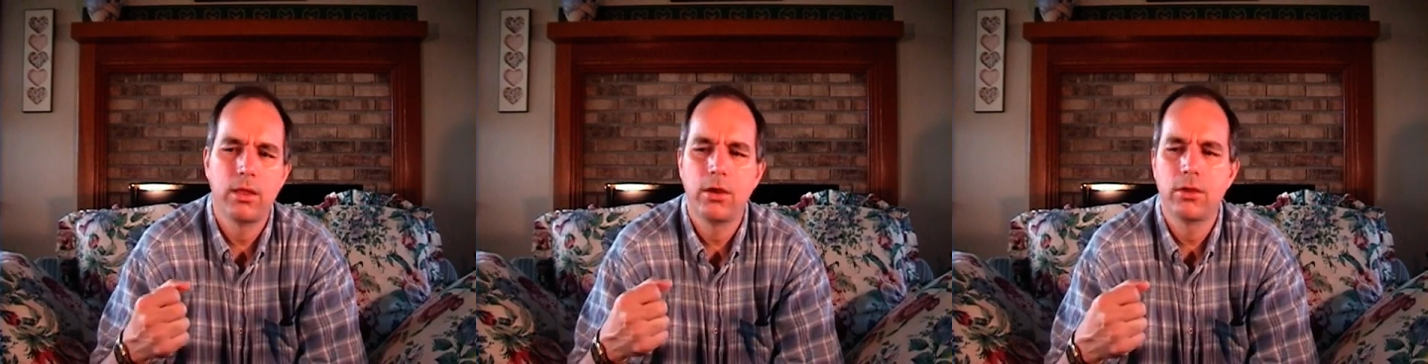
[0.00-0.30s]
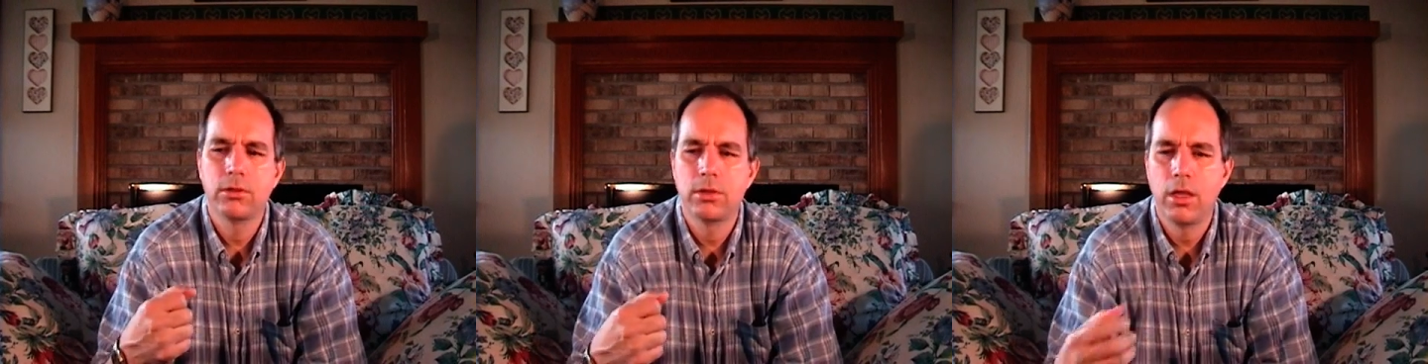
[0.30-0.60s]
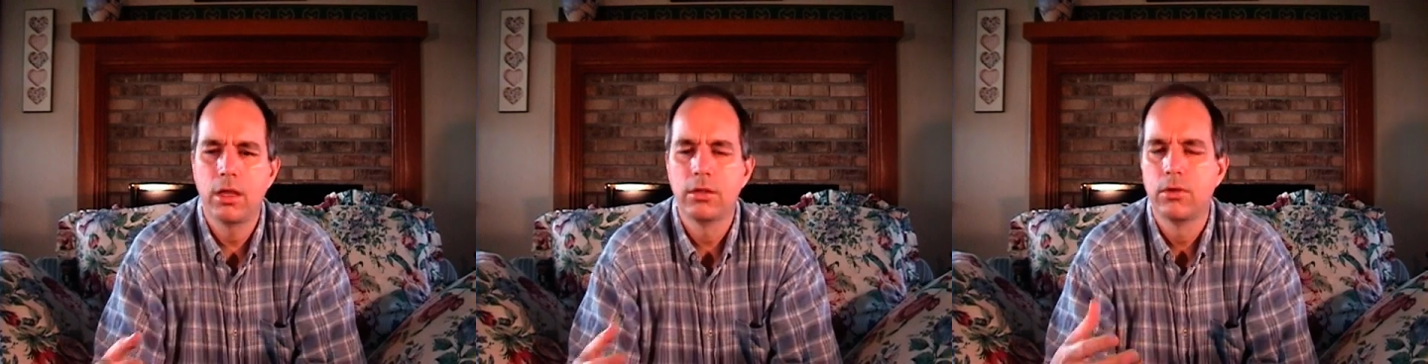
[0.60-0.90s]
are
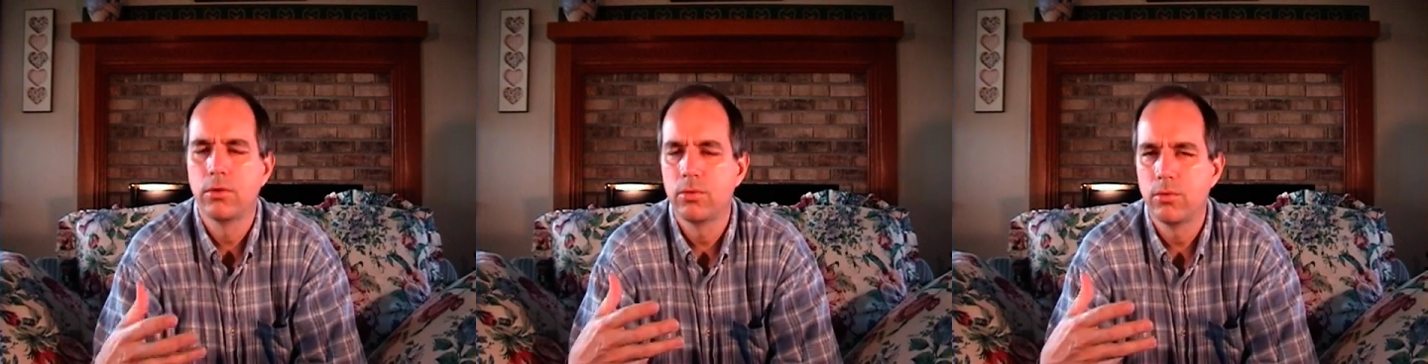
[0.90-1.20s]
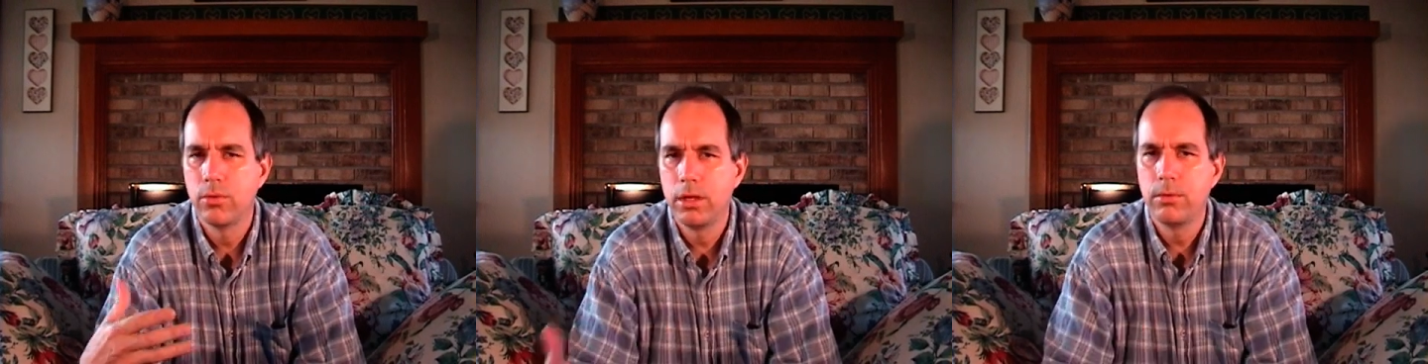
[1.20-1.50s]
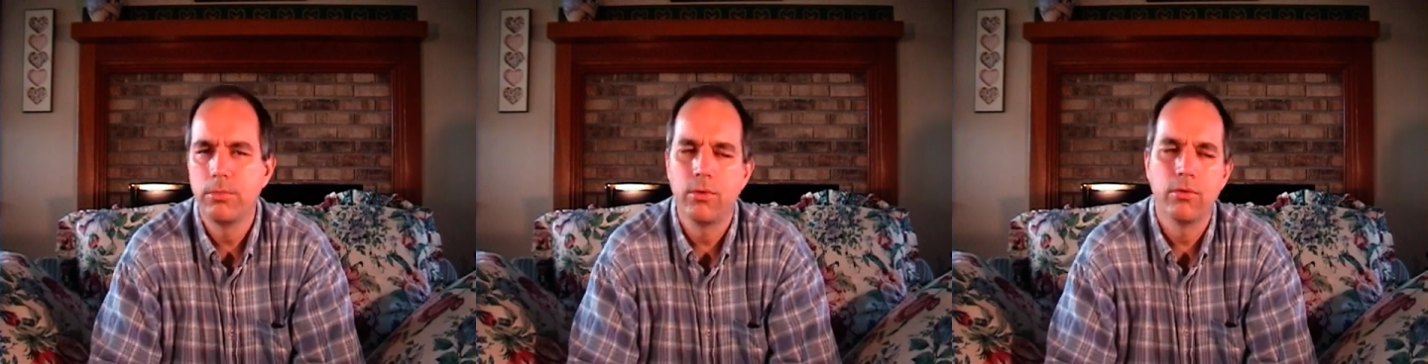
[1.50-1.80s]
taught
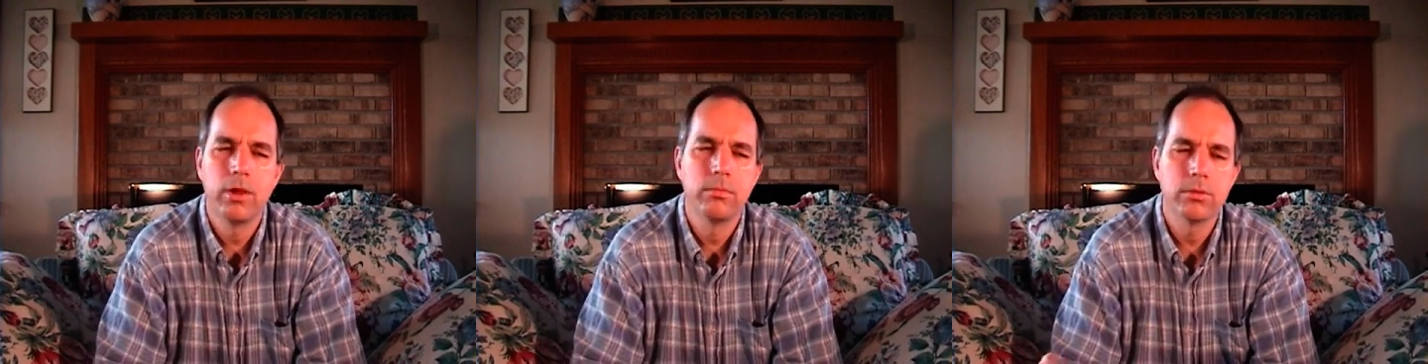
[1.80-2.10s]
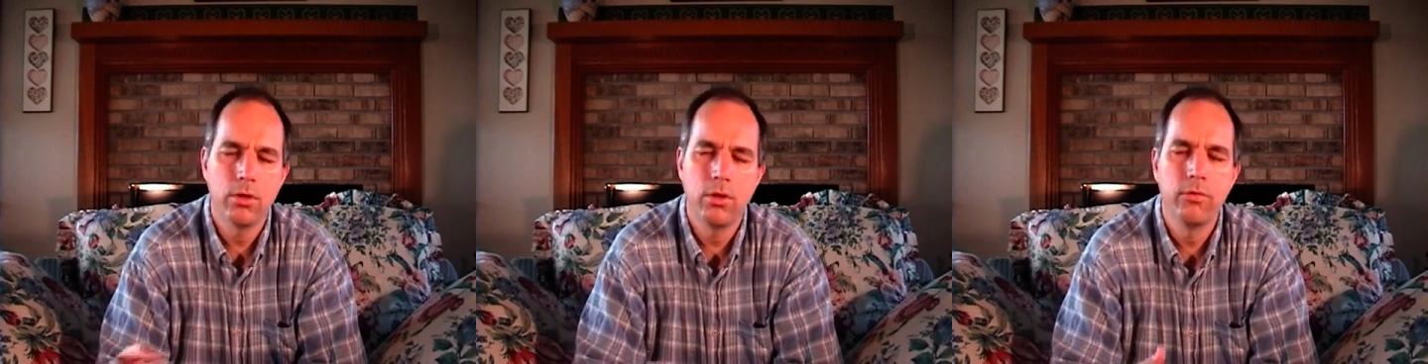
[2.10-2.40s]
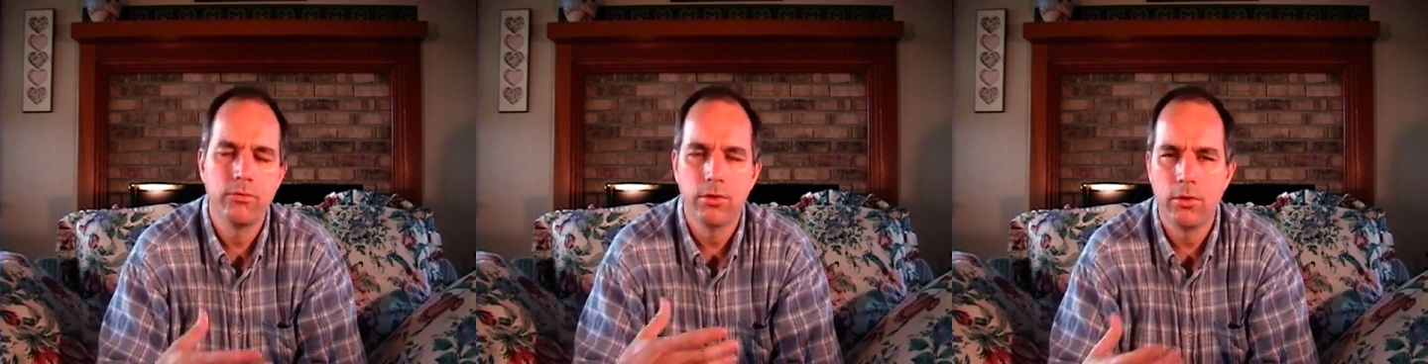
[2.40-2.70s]
reading programs
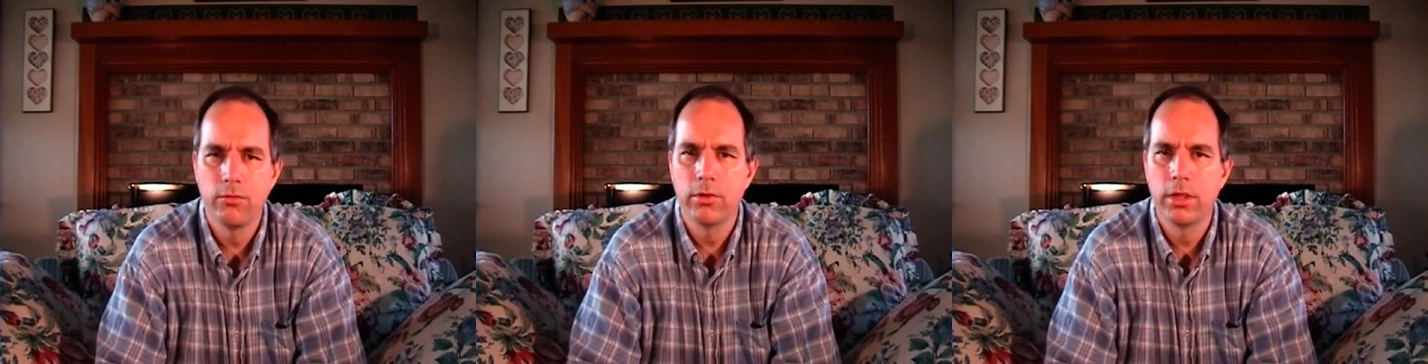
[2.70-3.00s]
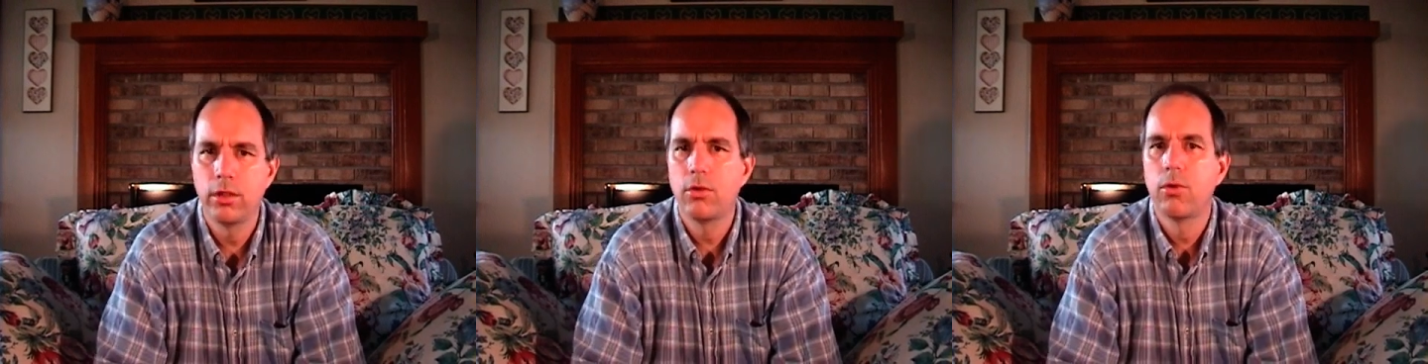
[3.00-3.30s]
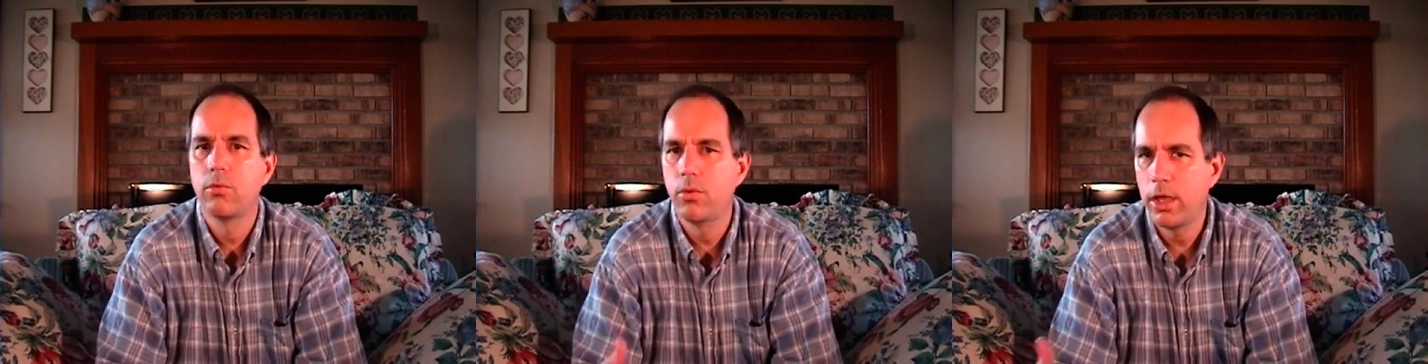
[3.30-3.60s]
over and over again,
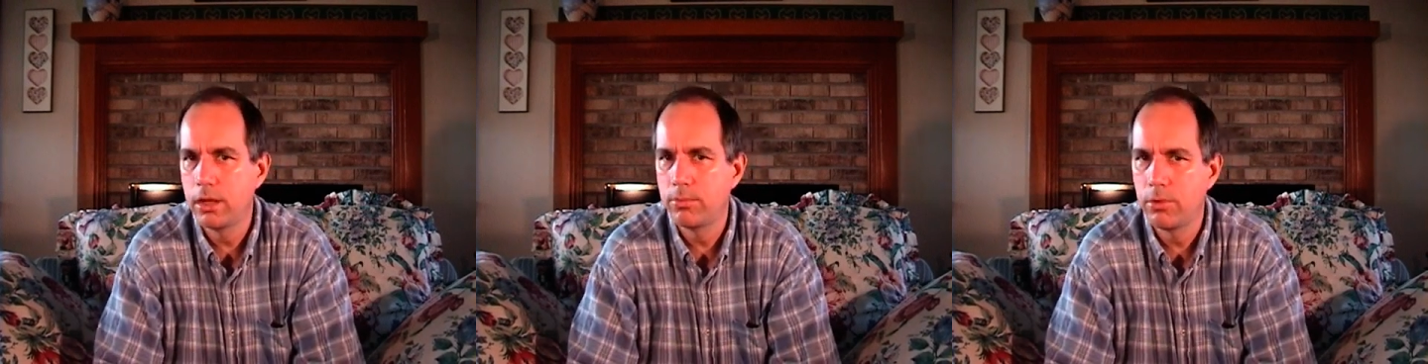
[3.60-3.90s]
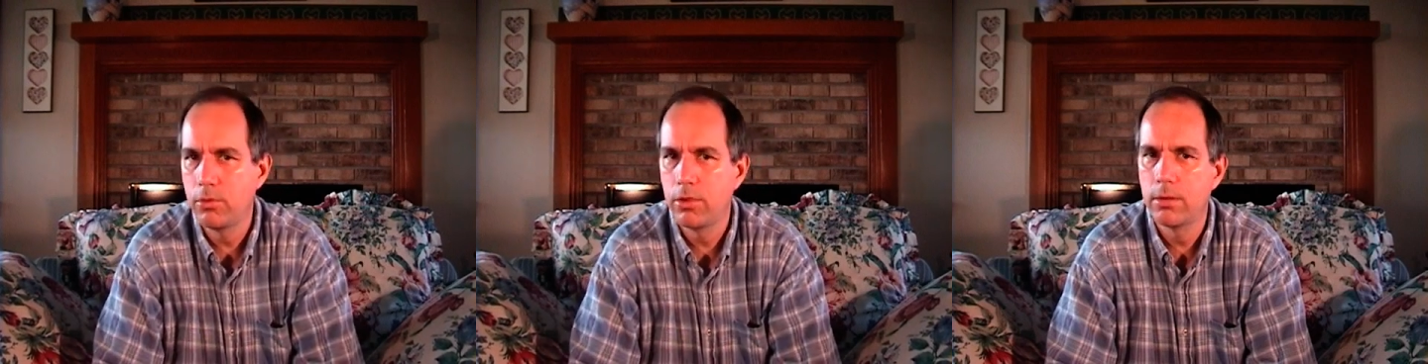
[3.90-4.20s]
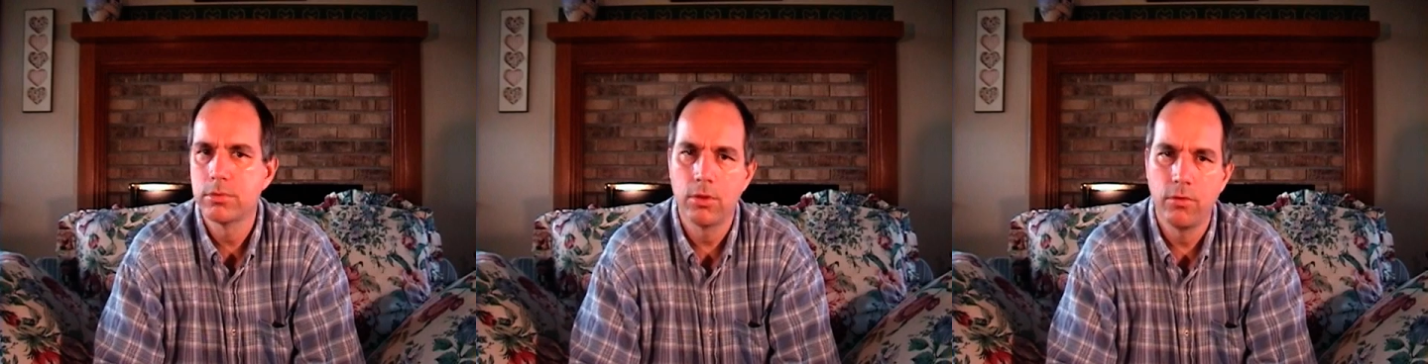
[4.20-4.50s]
or writing
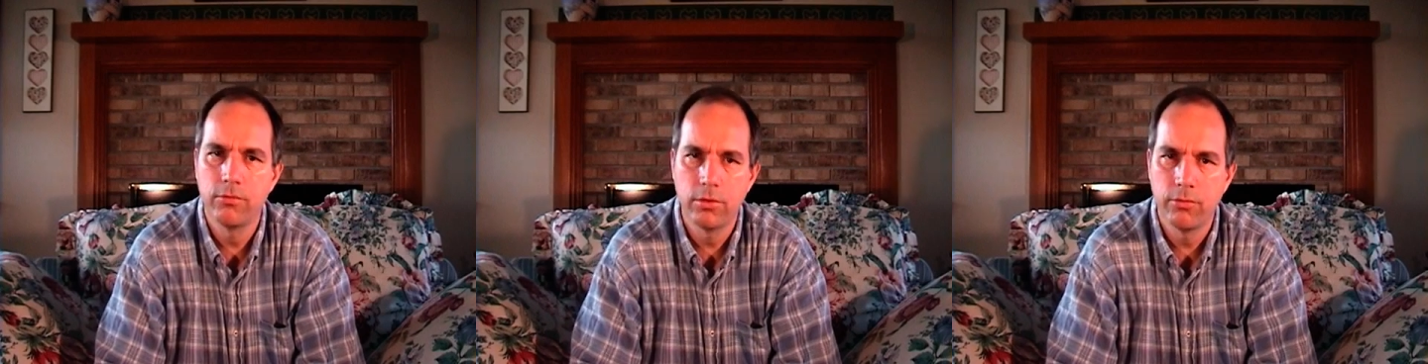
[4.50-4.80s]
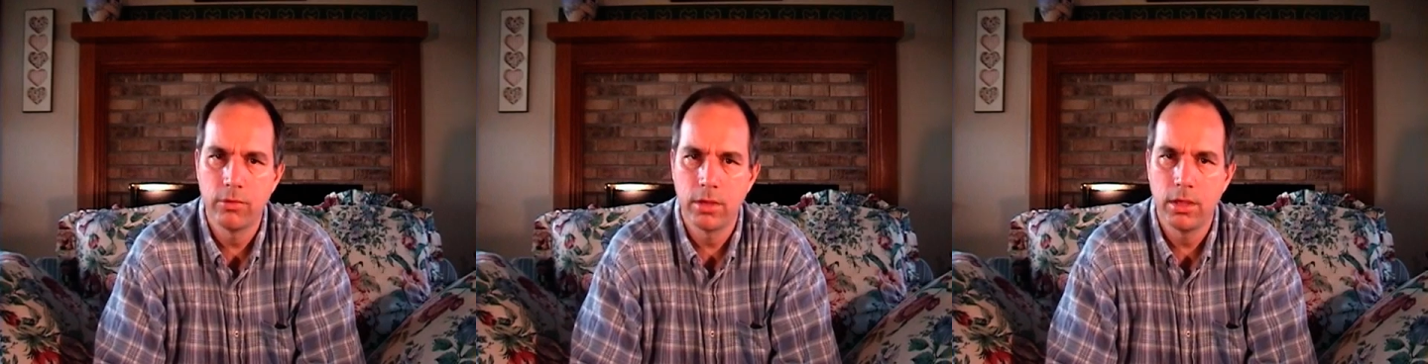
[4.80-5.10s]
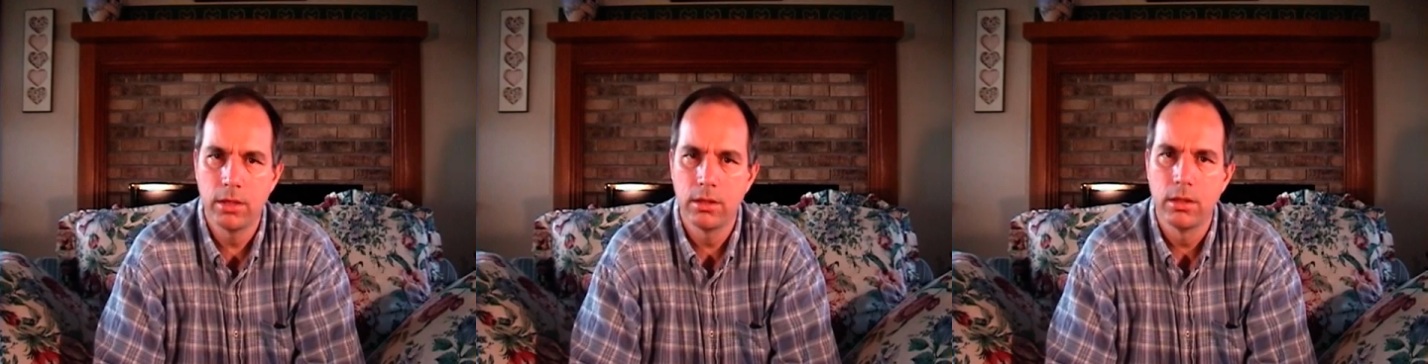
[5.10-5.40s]
programs over and over
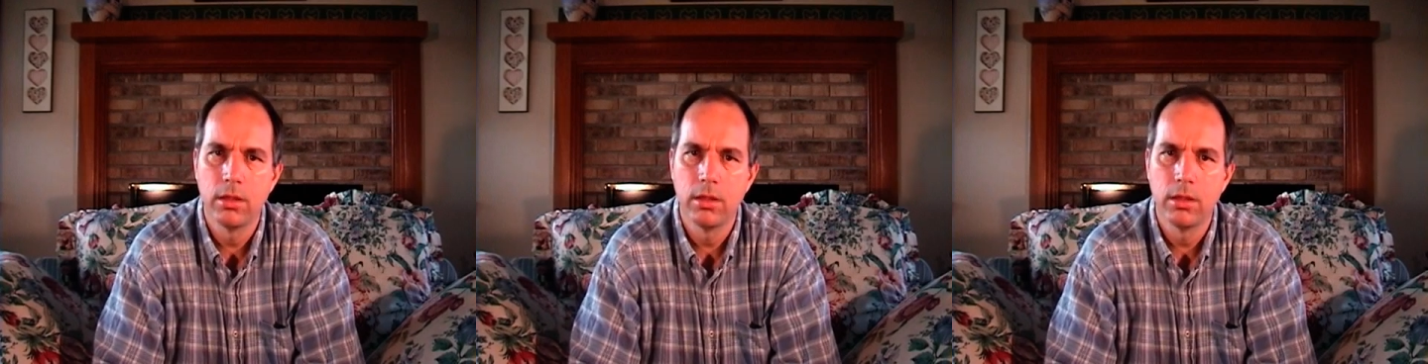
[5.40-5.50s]
again,